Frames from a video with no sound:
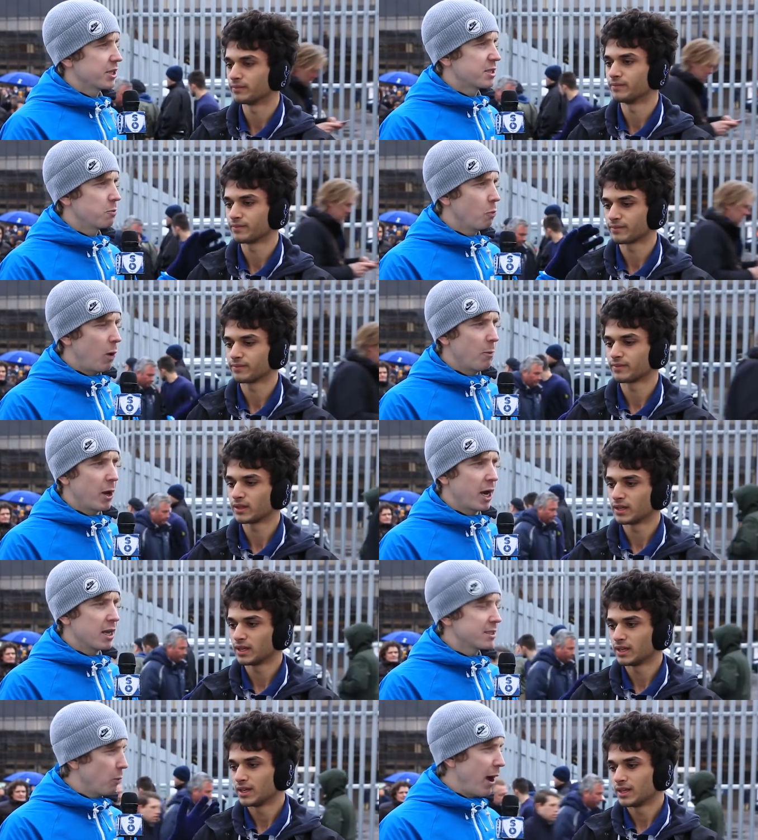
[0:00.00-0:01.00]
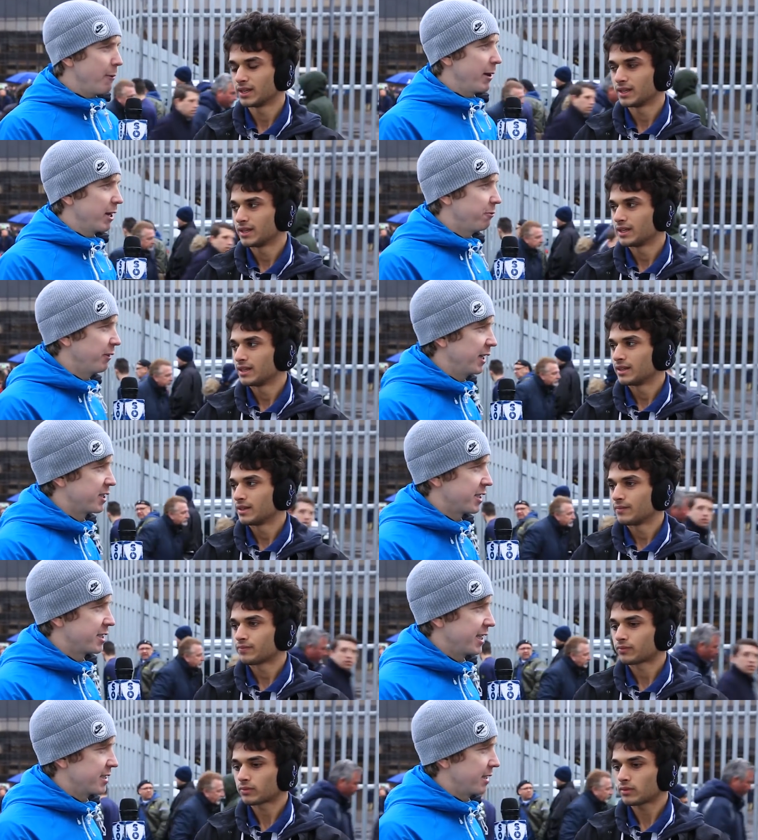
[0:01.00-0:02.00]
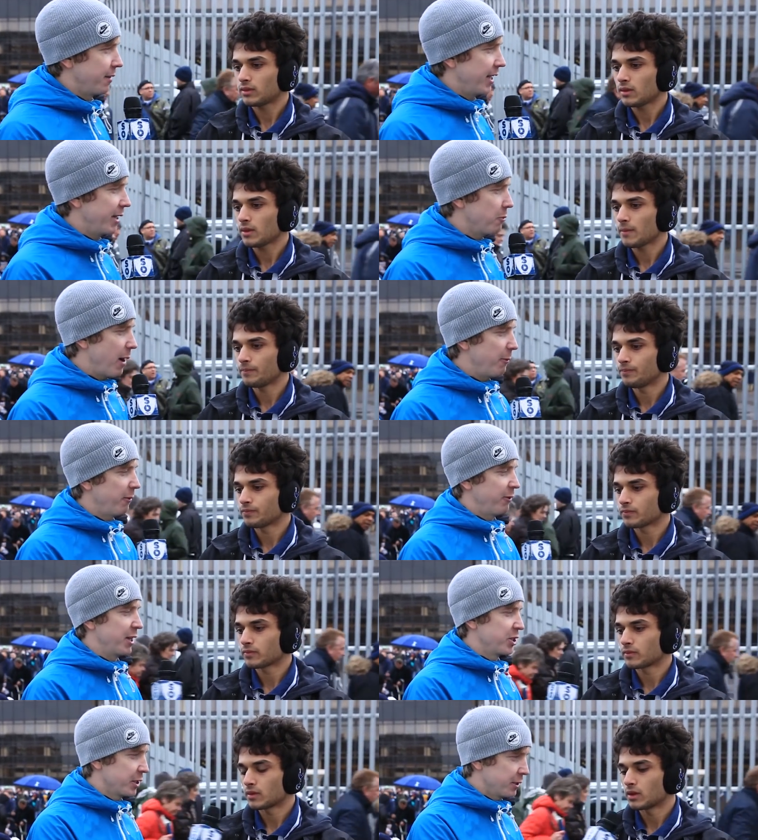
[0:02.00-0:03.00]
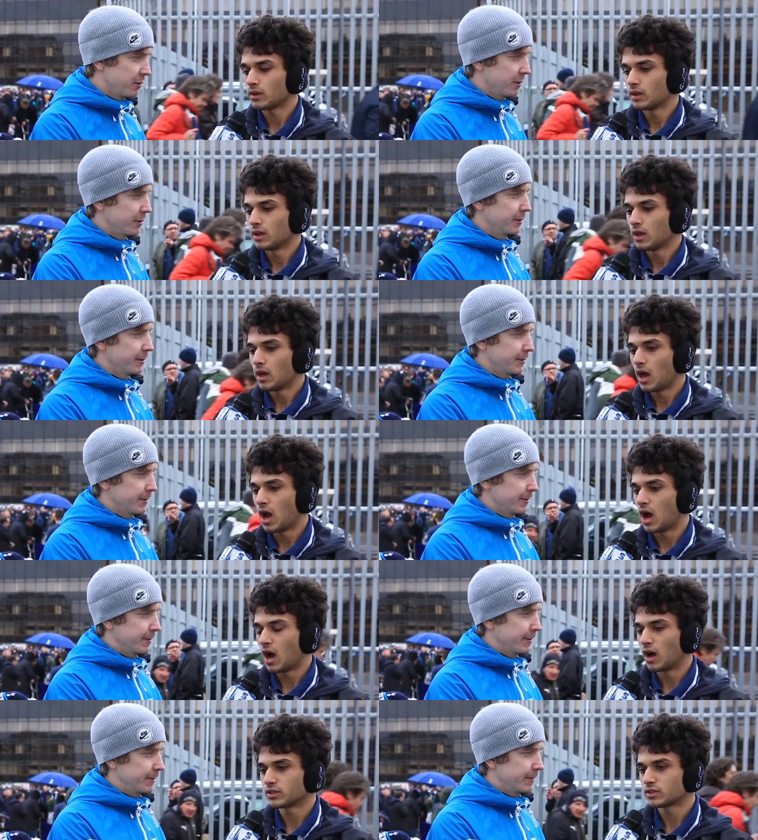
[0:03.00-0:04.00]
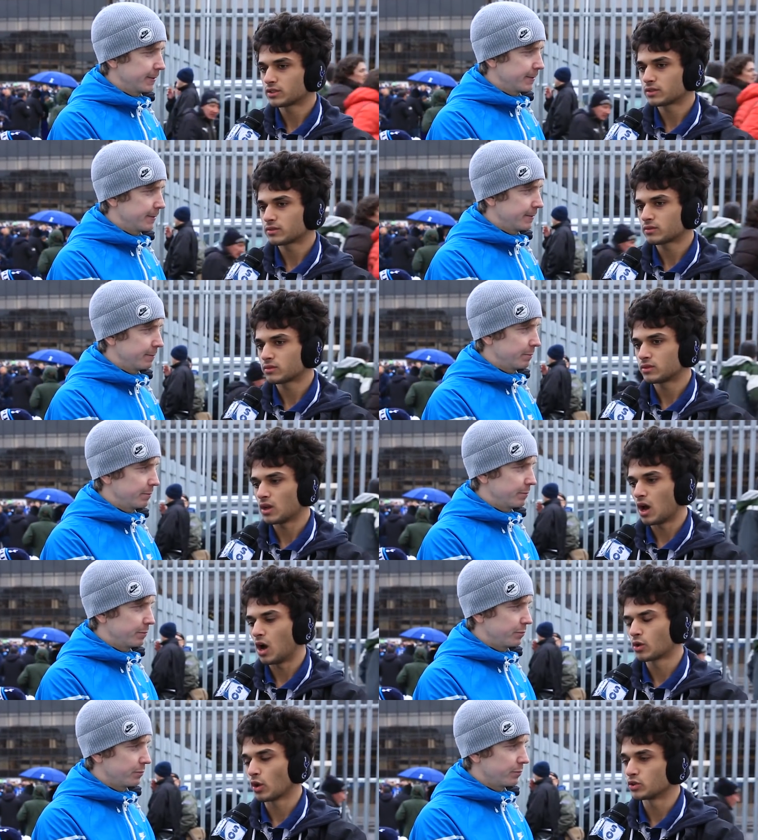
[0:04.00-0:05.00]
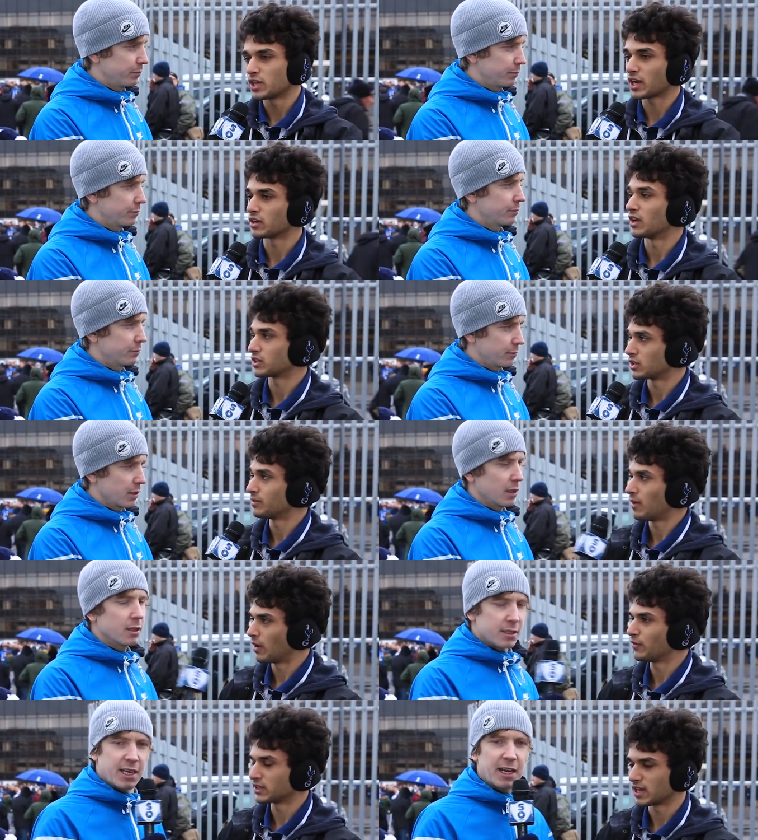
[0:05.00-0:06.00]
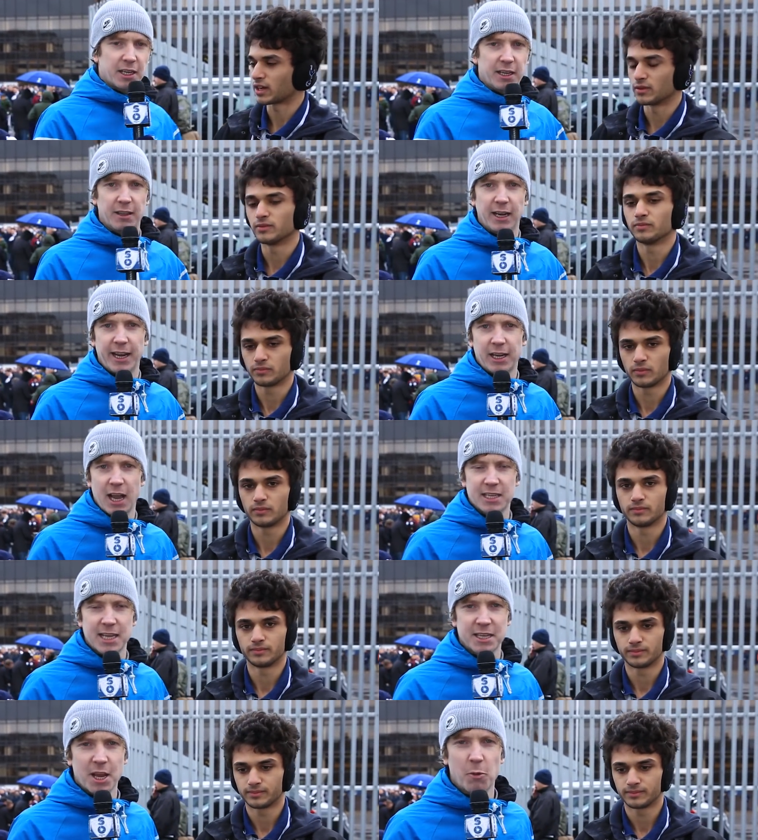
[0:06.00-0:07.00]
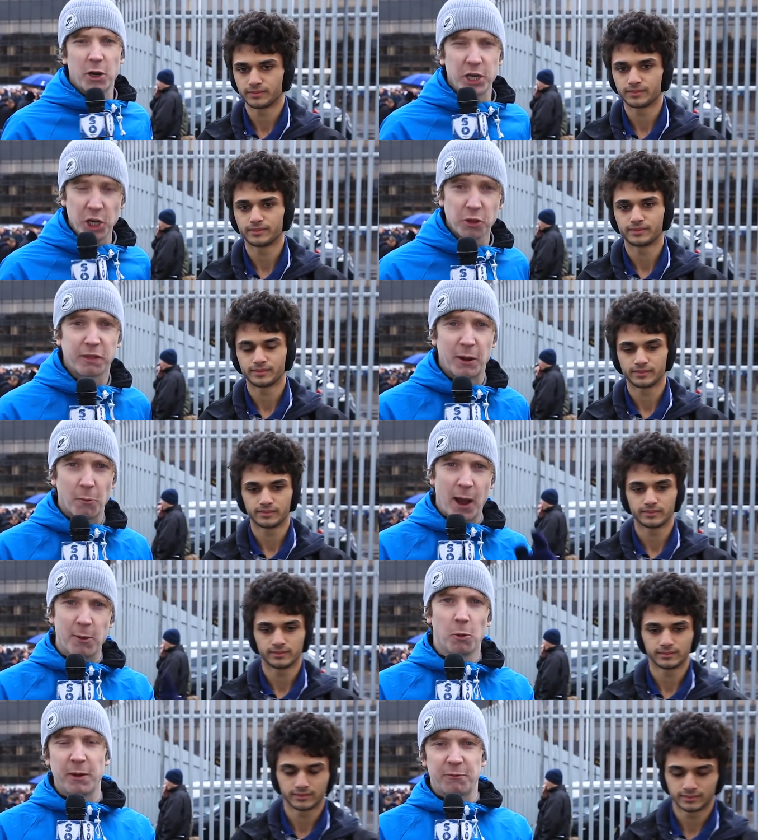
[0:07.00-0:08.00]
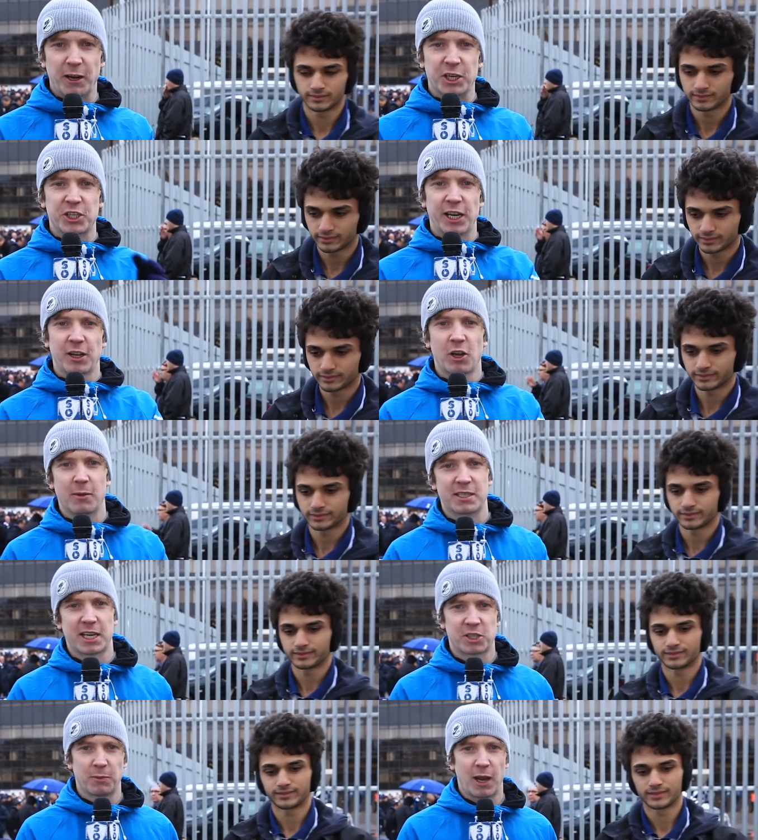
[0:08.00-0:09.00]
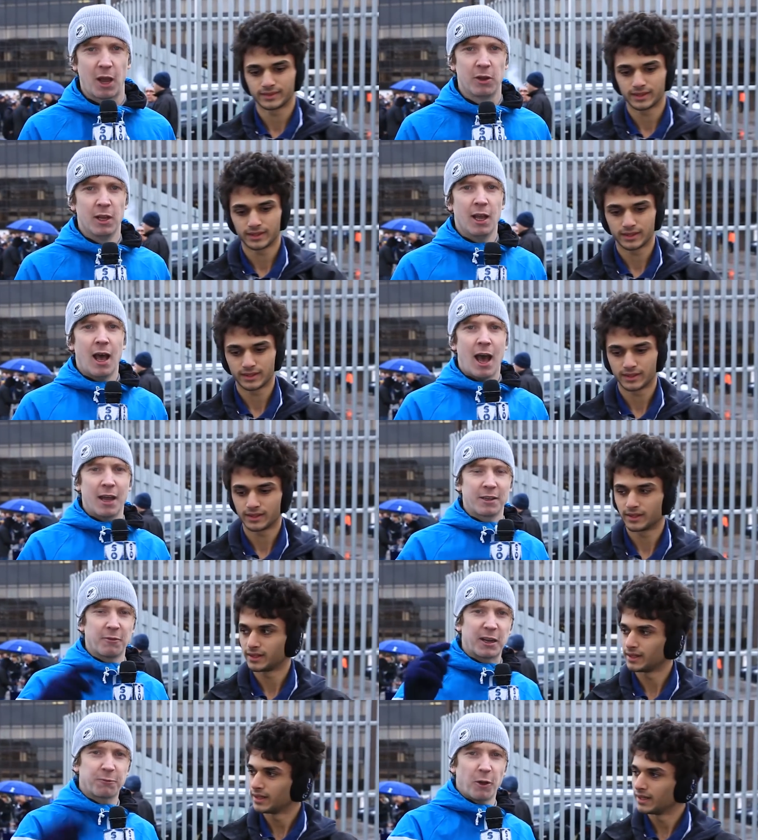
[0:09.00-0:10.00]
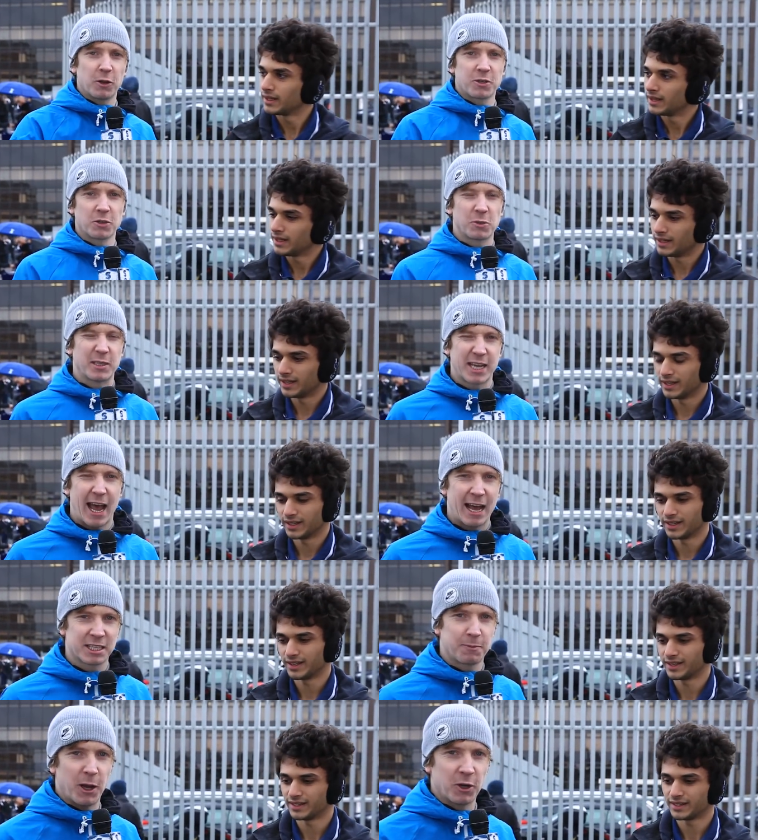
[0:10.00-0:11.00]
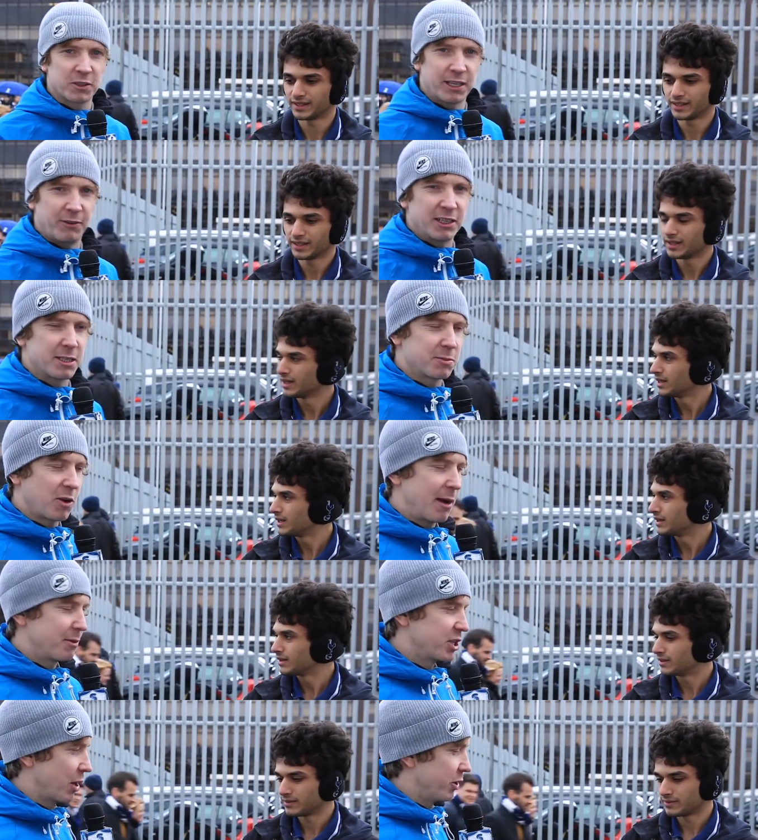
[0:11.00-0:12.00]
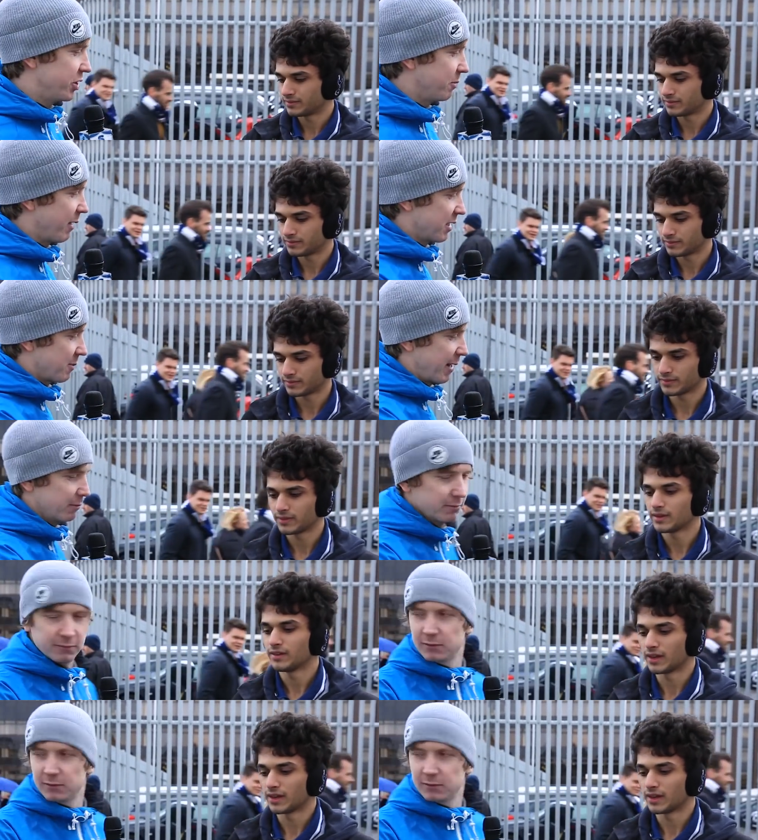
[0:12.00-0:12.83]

Speaker 1: and just one word answer: Where are we going to finish the season in the league? Where are we finish? Uh, I'll, go second, actually. Second in the league, guys. Let us know what you think. Where will we finish in the comment section below? Uh, don't forget to follow us on Twitter, at Spurred on TV, and subscribe to the channel on YouTube. Thanks, mate.